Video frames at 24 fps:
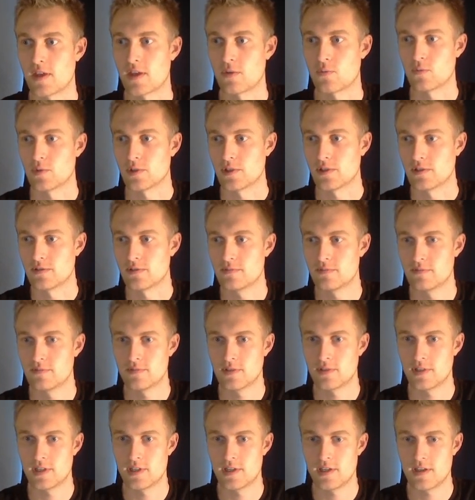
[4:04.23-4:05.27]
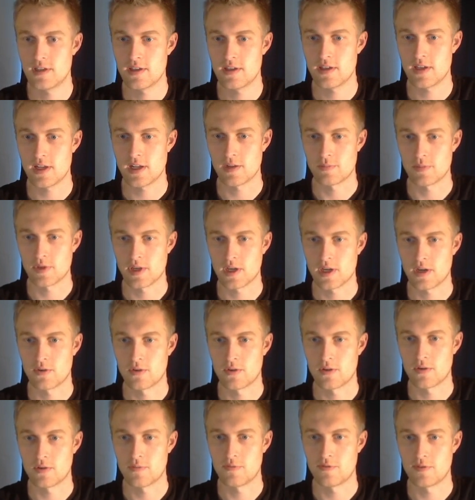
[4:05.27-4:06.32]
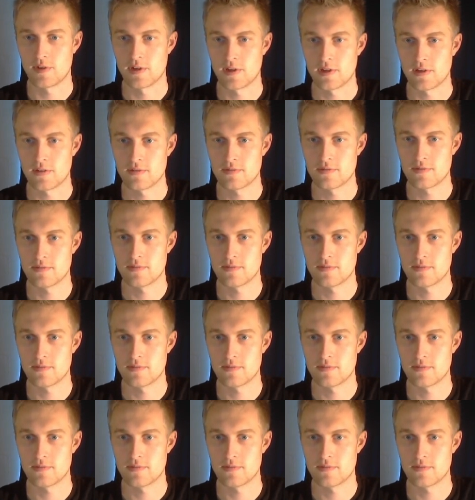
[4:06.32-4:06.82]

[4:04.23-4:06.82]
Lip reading: will help you out, hopefully.